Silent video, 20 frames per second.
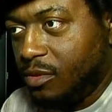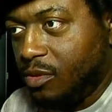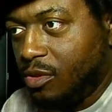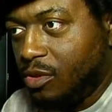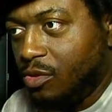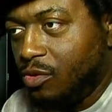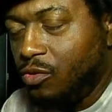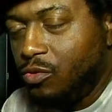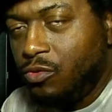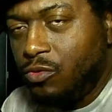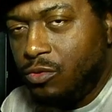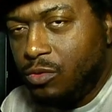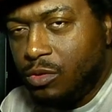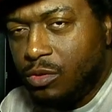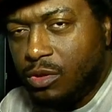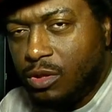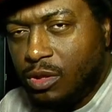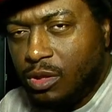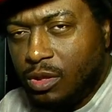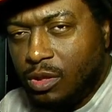who
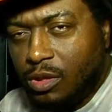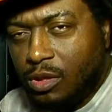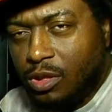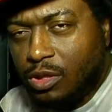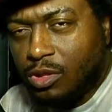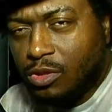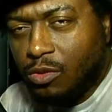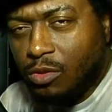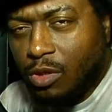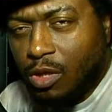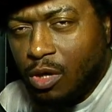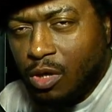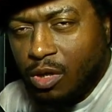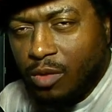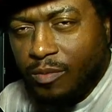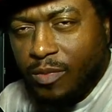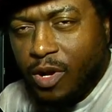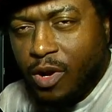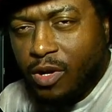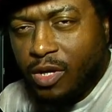the so-called
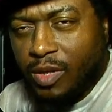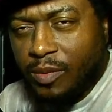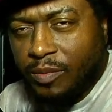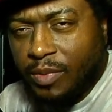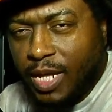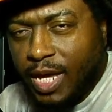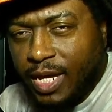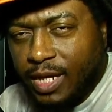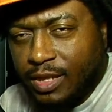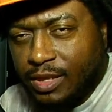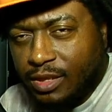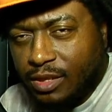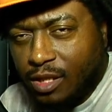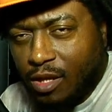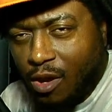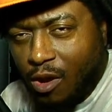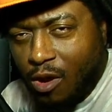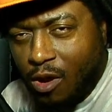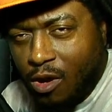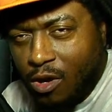American blacks
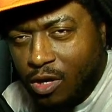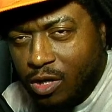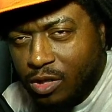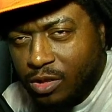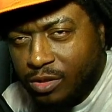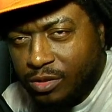are